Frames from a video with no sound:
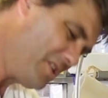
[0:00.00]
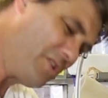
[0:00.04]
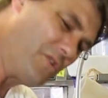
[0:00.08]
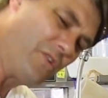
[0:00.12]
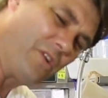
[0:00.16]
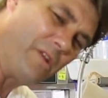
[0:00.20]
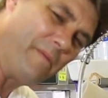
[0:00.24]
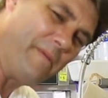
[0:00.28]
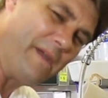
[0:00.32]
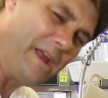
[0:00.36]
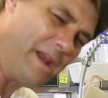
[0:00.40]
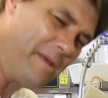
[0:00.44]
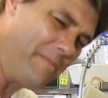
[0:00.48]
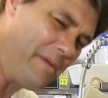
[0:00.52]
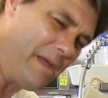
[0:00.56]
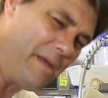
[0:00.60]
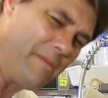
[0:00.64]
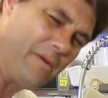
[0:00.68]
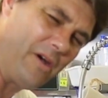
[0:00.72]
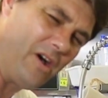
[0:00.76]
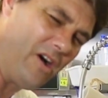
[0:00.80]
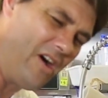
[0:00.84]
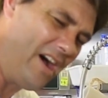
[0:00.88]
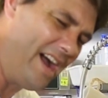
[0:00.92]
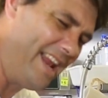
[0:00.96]
Good amount of
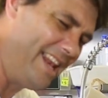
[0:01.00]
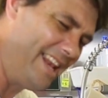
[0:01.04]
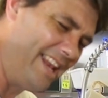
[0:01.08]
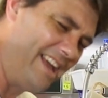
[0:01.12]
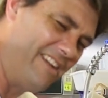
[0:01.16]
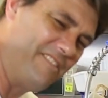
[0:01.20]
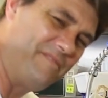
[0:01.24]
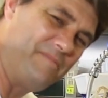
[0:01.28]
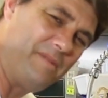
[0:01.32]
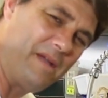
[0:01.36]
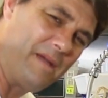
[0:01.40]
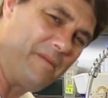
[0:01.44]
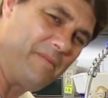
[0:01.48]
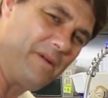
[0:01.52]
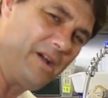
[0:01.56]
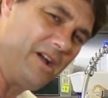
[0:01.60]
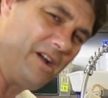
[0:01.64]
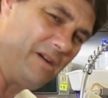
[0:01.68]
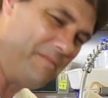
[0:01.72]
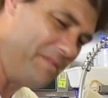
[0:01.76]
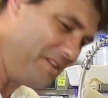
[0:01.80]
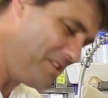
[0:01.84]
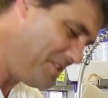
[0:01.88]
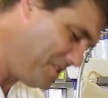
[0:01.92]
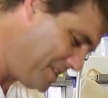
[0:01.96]
pepper. I love pepper.
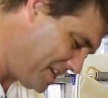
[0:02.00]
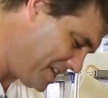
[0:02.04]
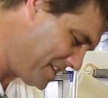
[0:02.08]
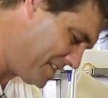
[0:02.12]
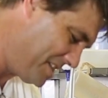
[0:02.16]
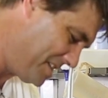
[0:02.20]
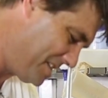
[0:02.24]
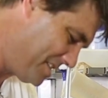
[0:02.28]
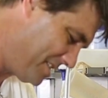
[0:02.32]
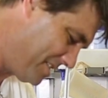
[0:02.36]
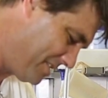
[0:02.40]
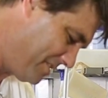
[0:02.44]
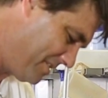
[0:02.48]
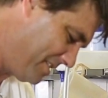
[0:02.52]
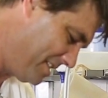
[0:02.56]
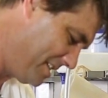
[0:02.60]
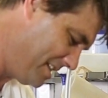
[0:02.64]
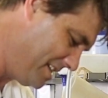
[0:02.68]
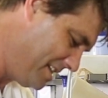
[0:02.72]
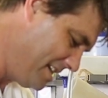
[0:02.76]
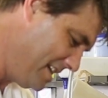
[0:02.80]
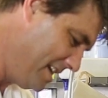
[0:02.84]
I'm addicted to it.